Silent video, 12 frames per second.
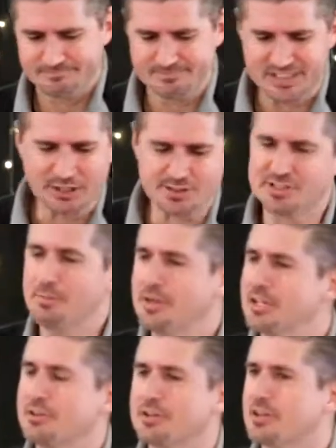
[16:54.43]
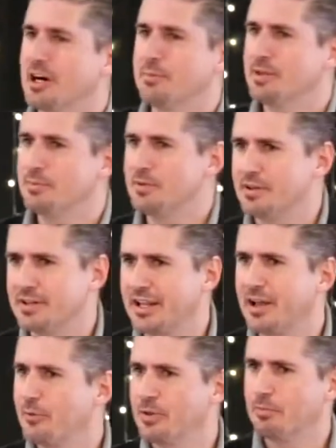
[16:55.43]
You know, somebody could have come in the middle of the
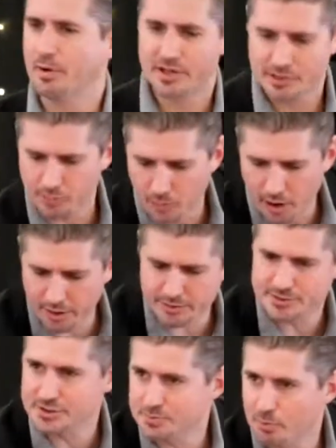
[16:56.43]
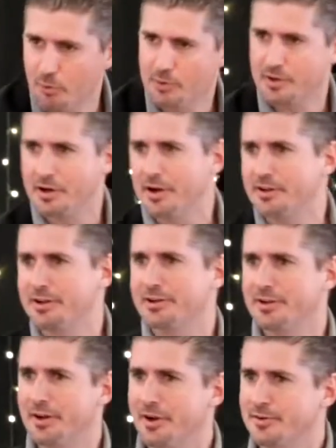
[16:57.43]
night with a bucket of water and just poured it on there,
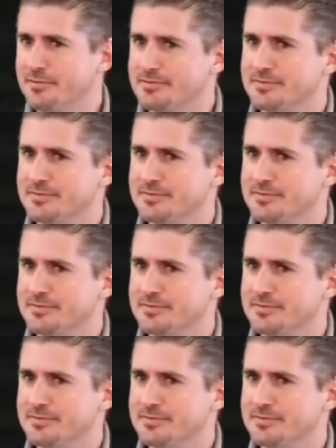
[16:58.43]
you know?